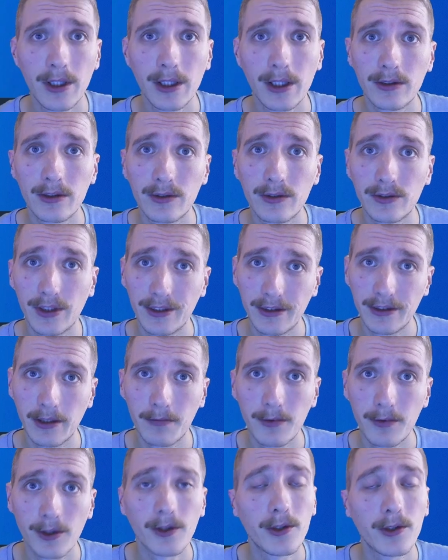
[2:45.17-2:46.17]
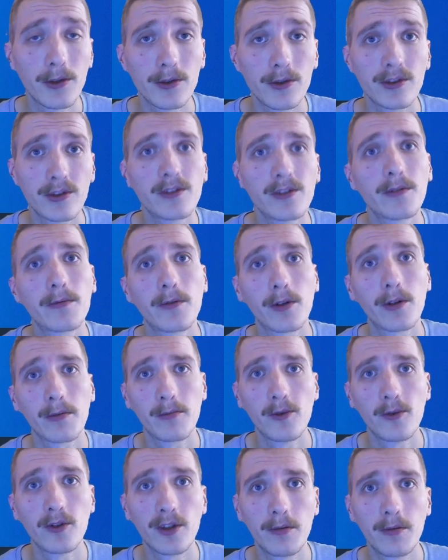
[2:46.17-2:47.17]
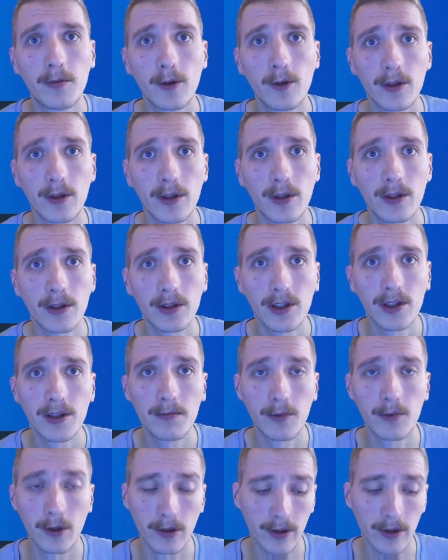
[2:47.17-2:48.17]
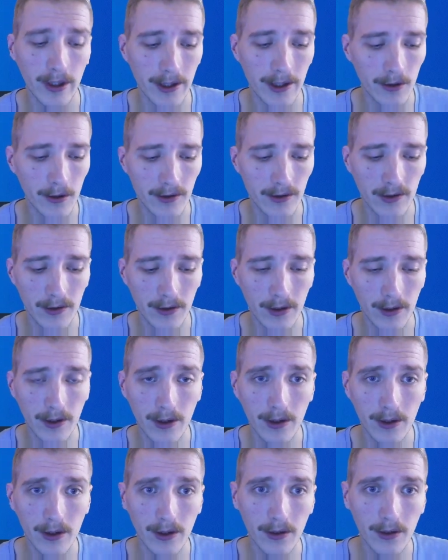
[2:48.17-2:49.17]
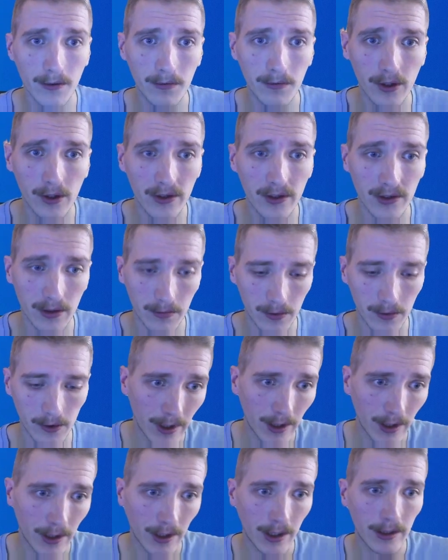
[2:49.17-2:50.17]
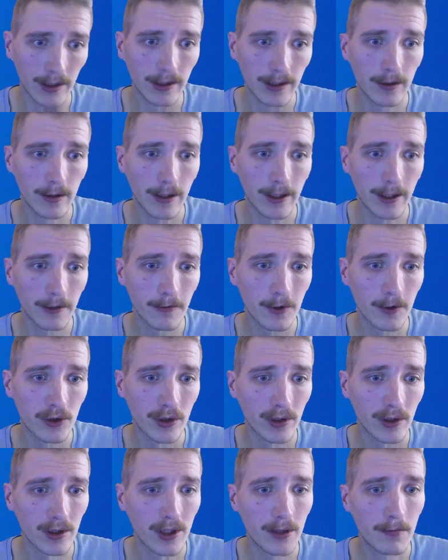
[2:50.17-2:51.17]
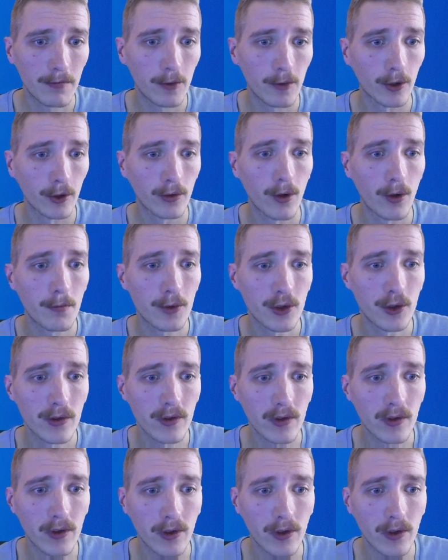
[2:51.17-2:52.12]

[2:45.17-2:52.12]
To set up your user for multiple keyboard layouts, for example, edit language and keyboard options,